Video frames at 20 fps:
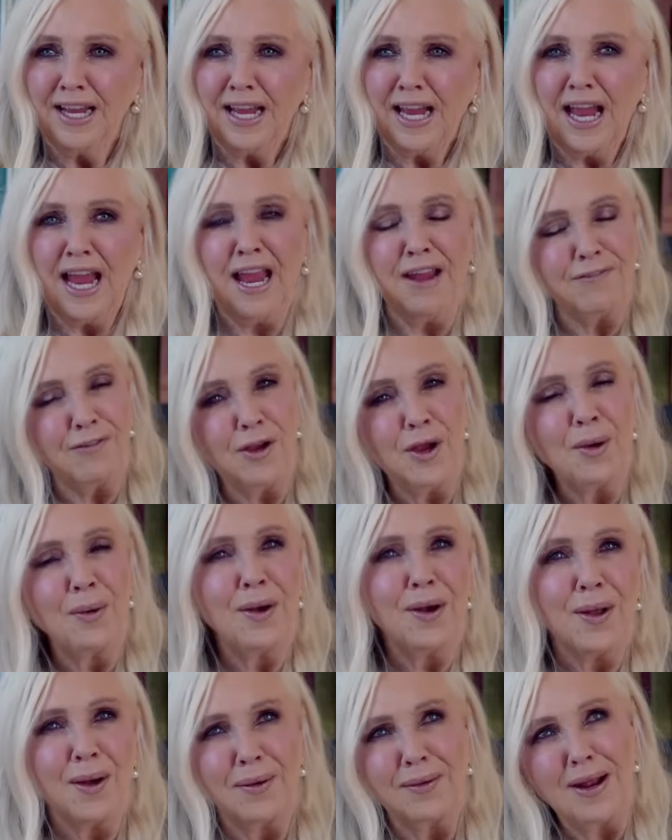if you are
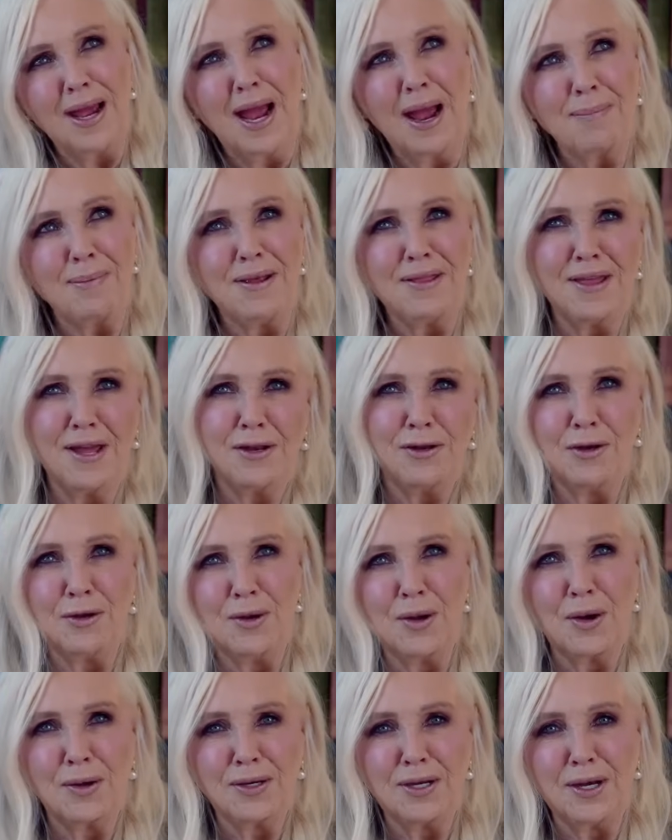not happy, then you're
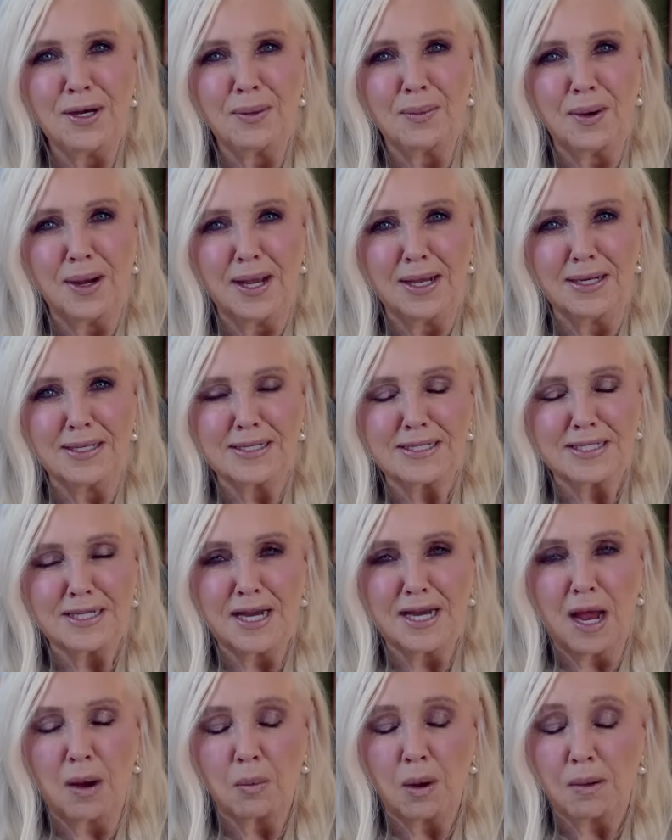not in awareness. And
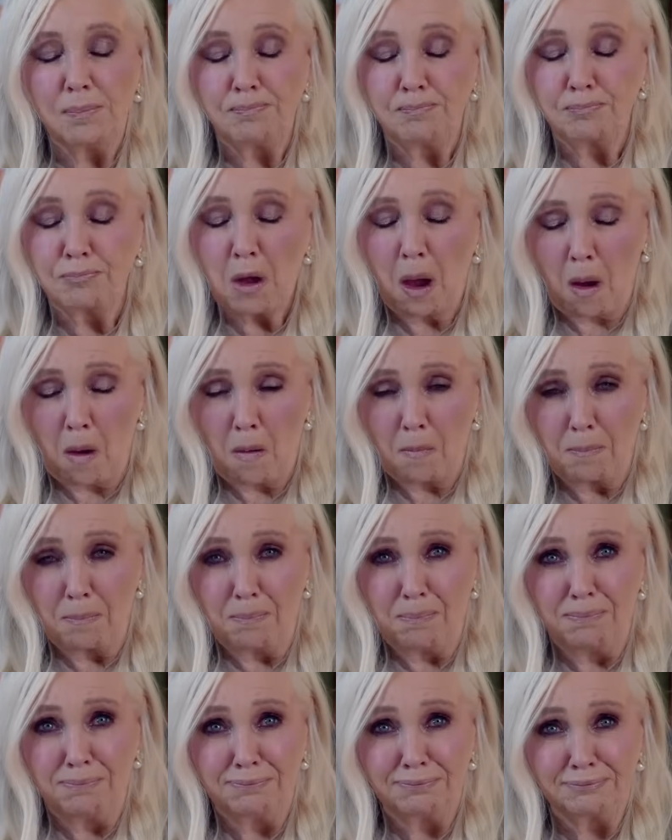I went, oh,
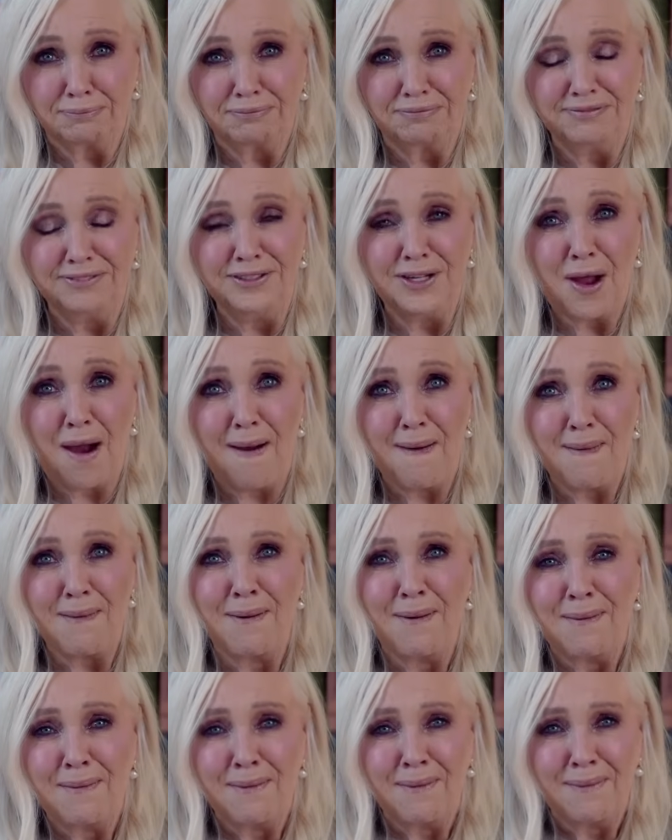
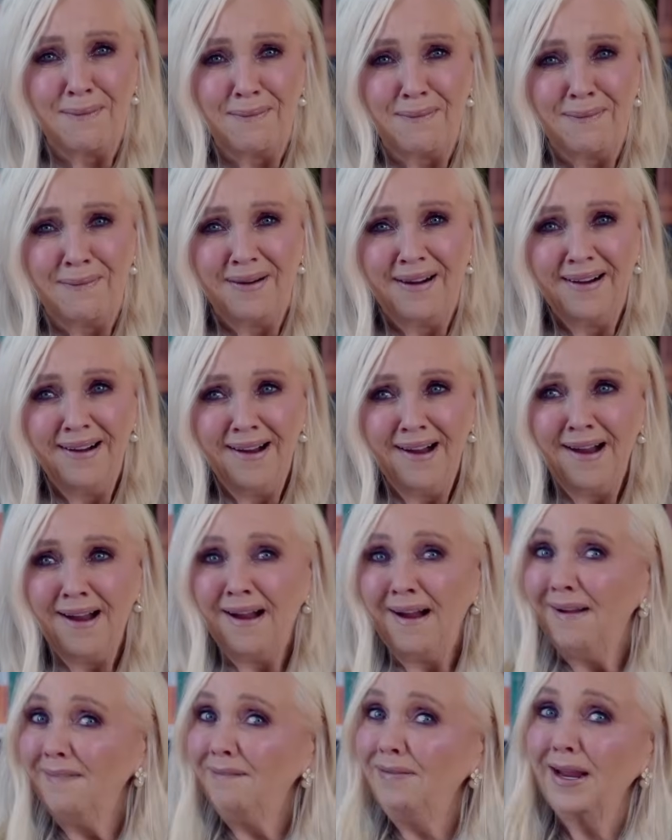no,
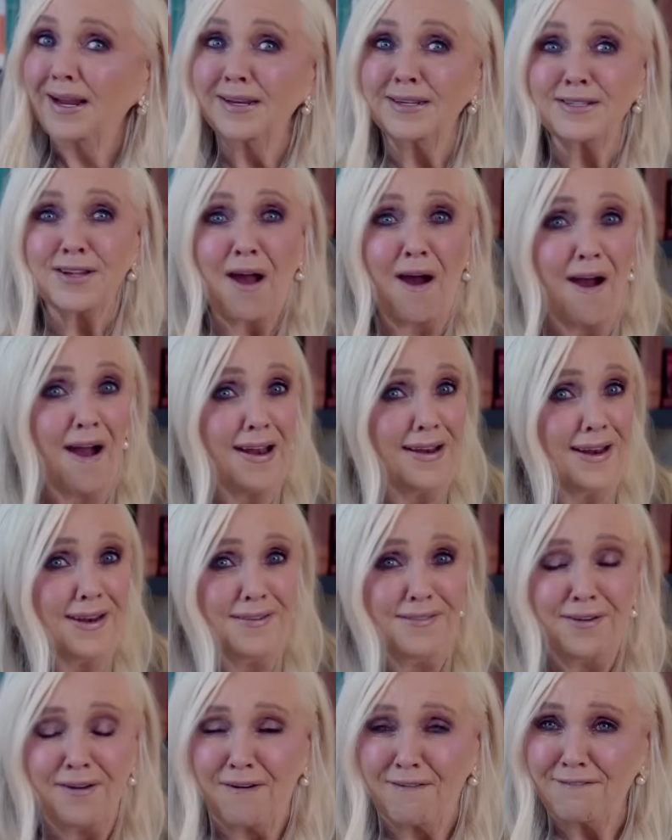because I did
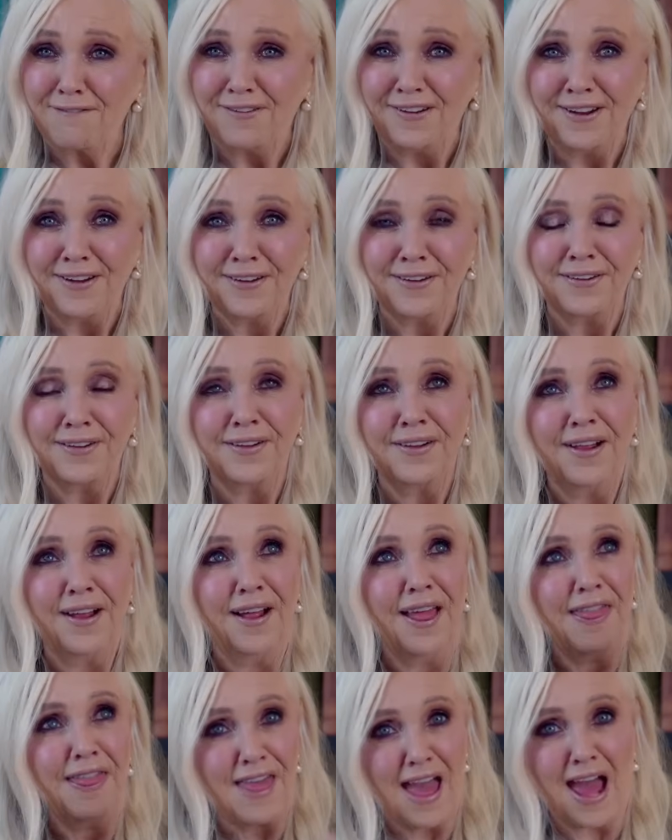not feel
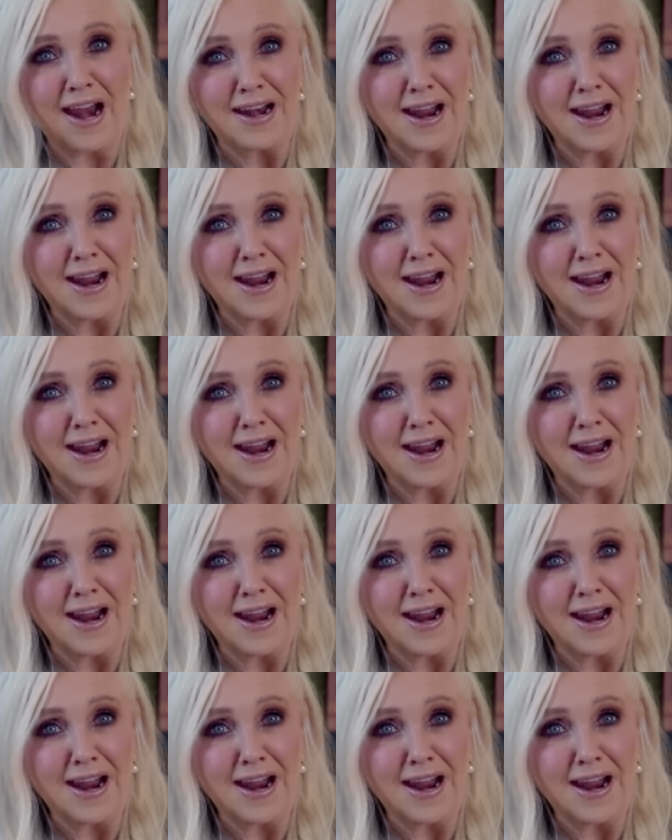that